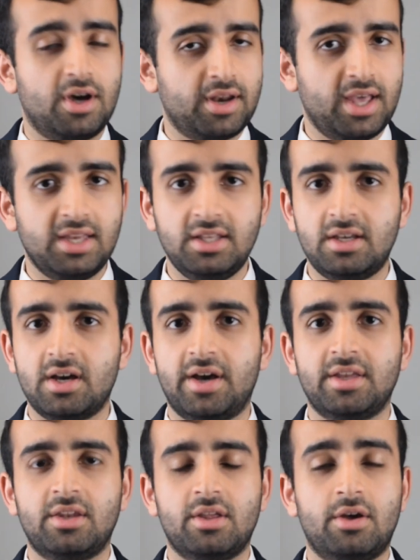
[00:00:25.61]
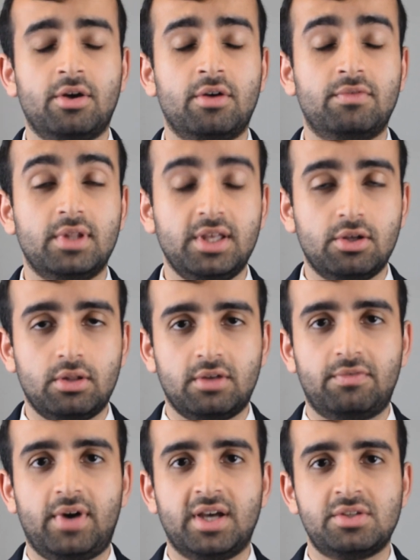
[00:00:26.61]
any kind of legal
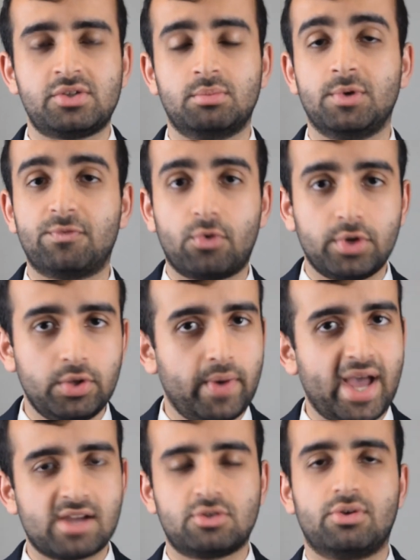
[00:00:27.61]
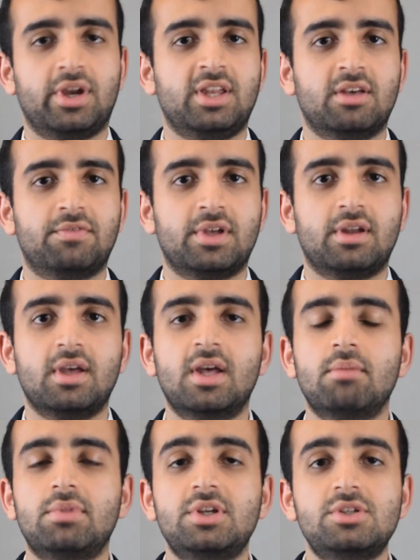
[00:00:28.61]
advice. So before you act on any of it,
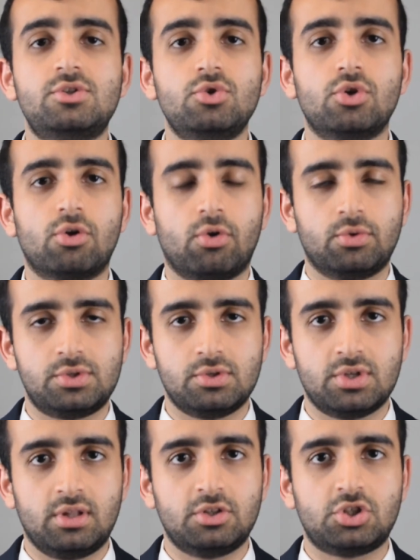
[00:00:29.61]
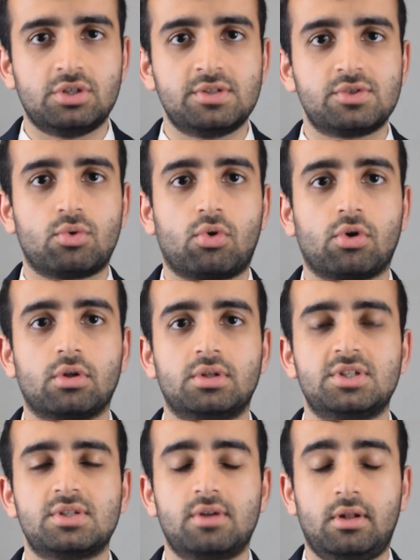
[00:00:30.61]
please do your own due diligence or
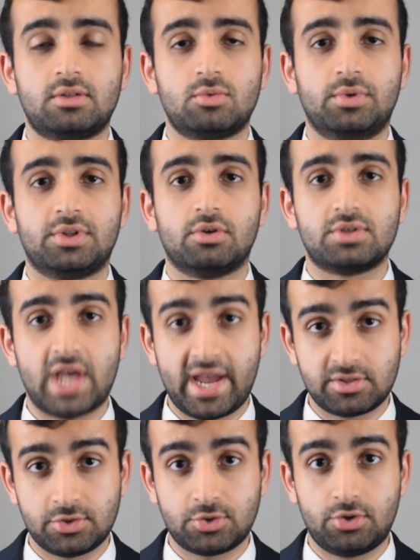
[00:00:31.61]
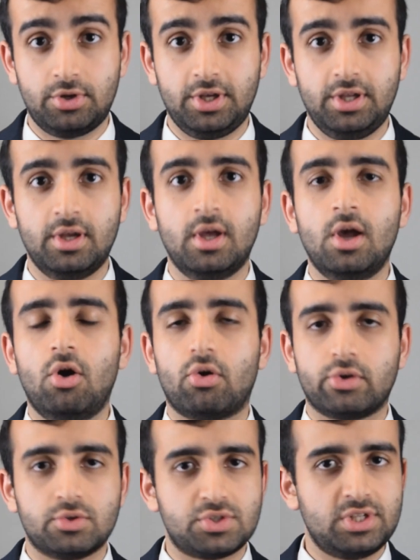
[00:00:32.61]
consult with your tax attorney or
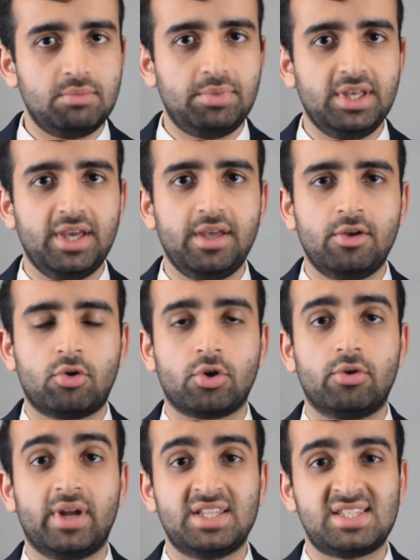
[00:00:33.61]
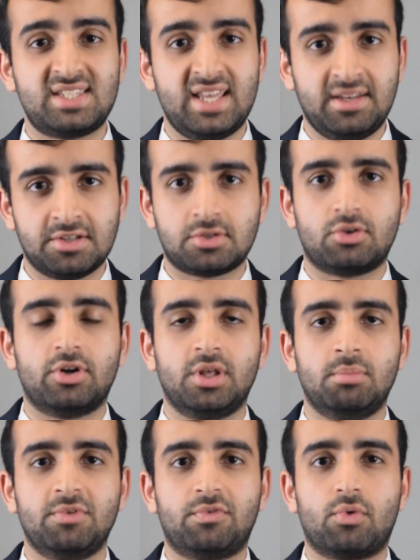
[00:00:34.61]
your CPA or your estate
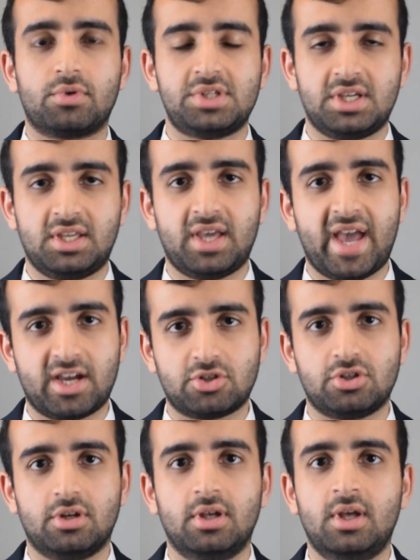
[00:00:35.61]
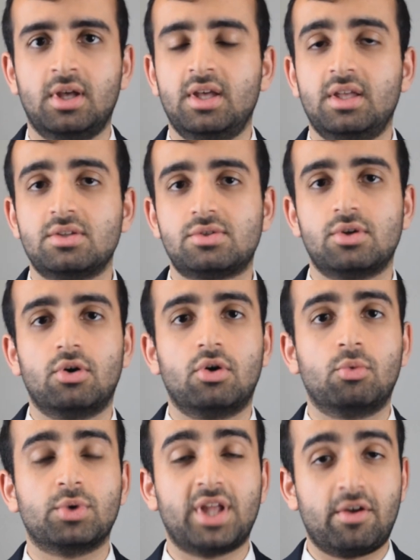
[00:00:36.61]
attorney before taking action. So
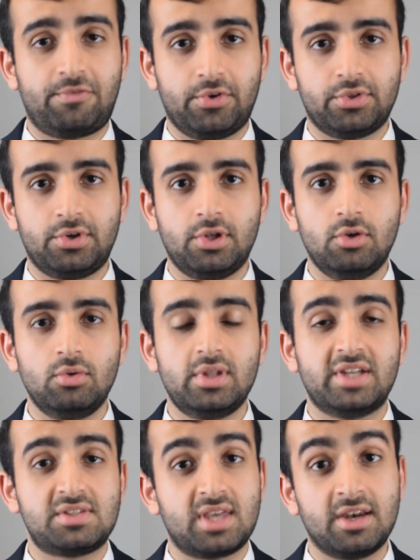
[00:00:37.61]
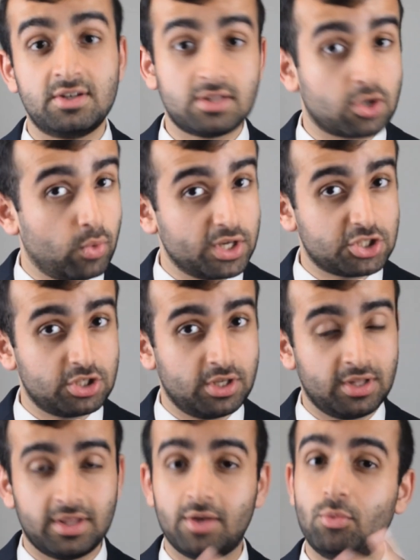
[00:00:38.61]
without further ado, let's get into the
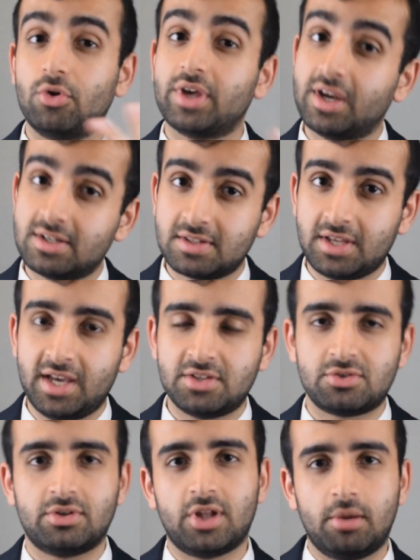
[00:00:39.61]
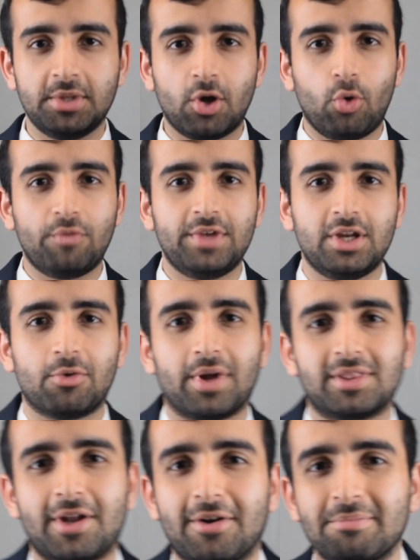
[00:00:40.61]
question and then we'll get into the answer, and that'll be the whole video
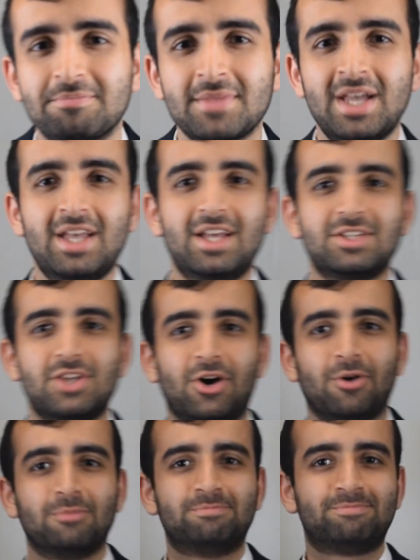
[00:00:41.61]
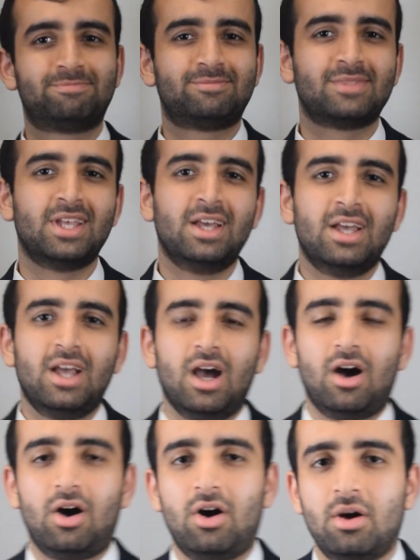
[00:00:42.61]
right there. So,
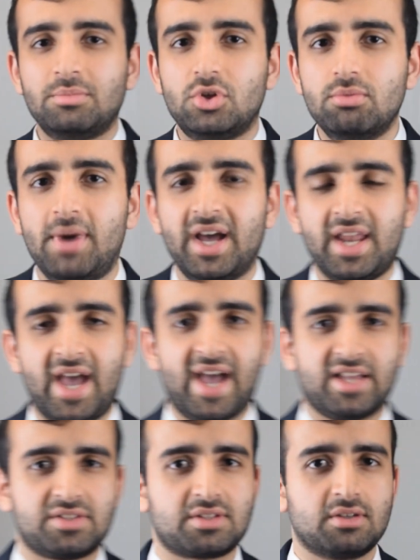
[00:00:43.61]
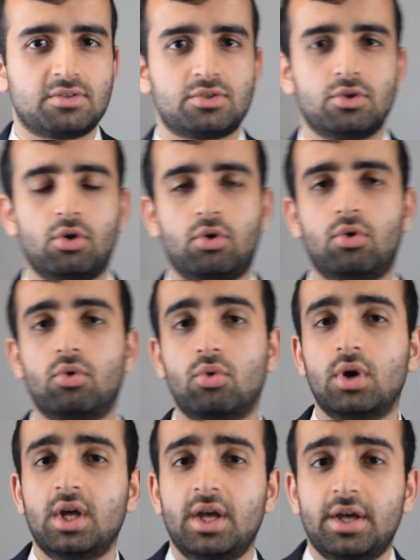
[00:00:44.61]
you might ask,
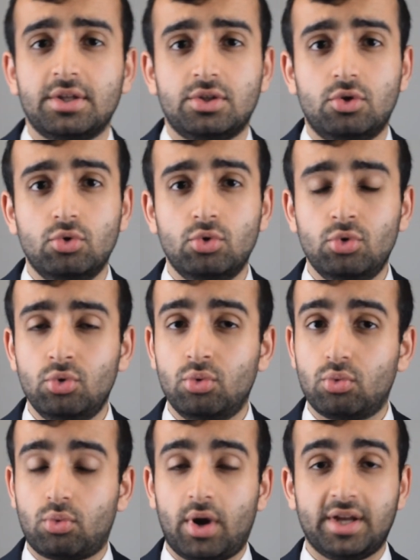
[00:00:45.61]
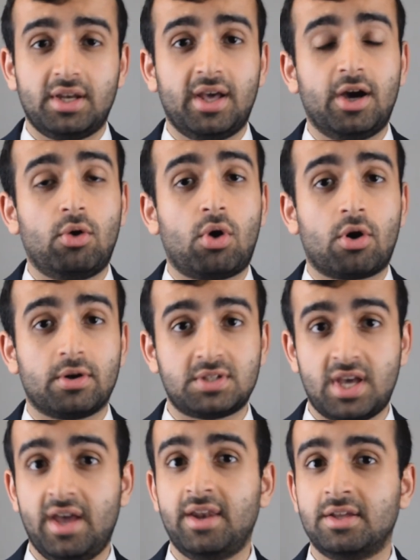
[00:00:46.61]
so you right now are a
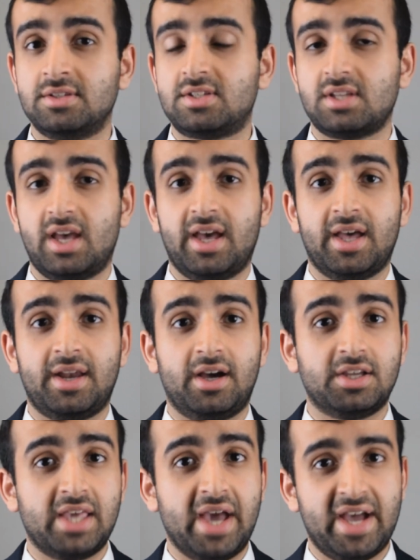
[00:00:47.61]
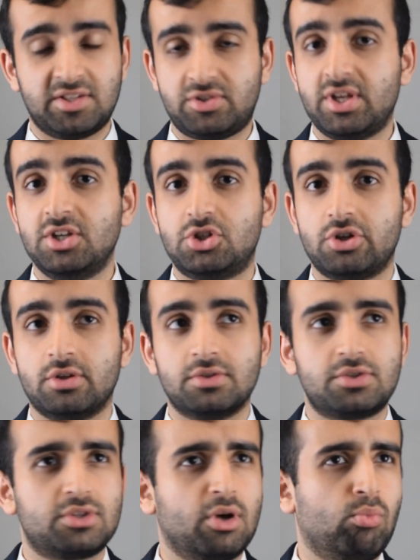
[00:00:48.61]
tenant at a gas station
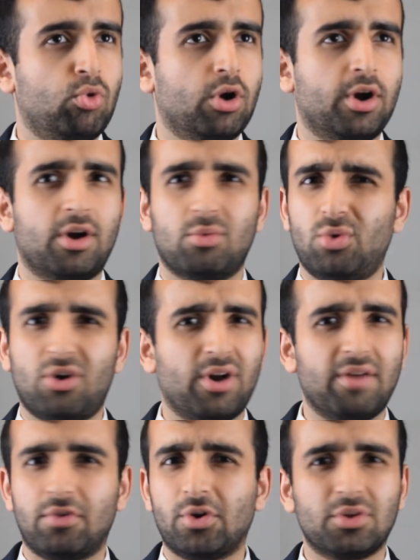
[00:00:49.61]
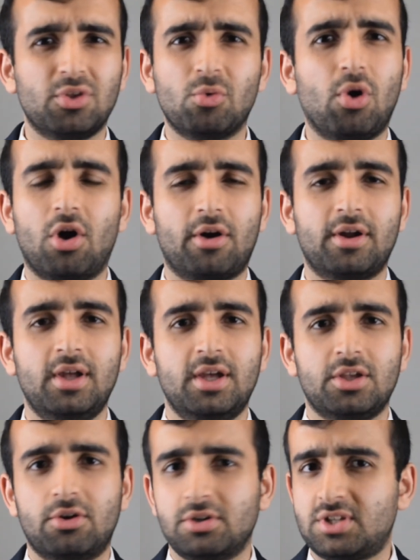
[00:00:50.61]
somewhere, wherever you are.
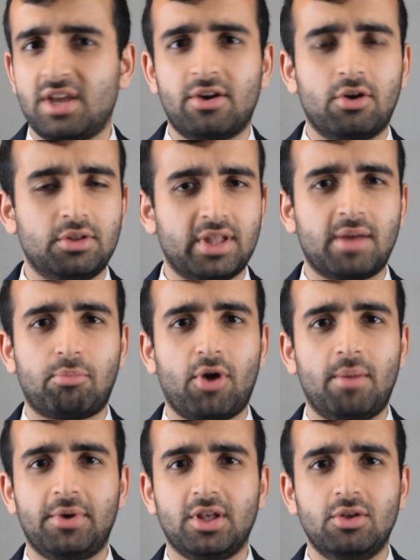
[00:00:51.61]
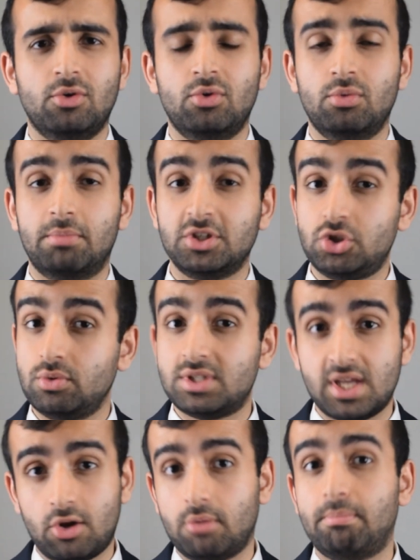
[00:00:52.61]
You're a tenant on that property, but you
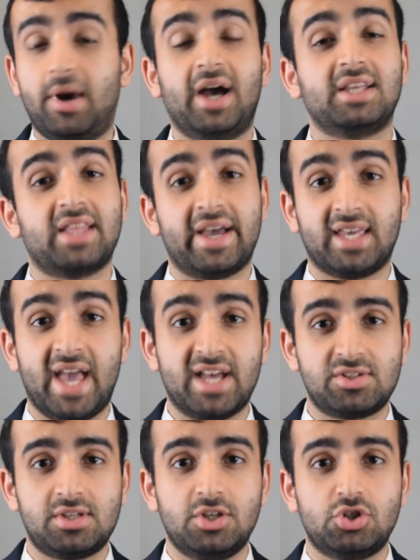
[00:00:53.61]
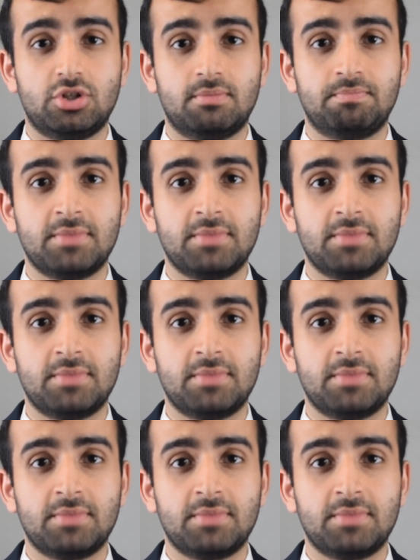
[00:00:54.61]
intend on buying that gas station.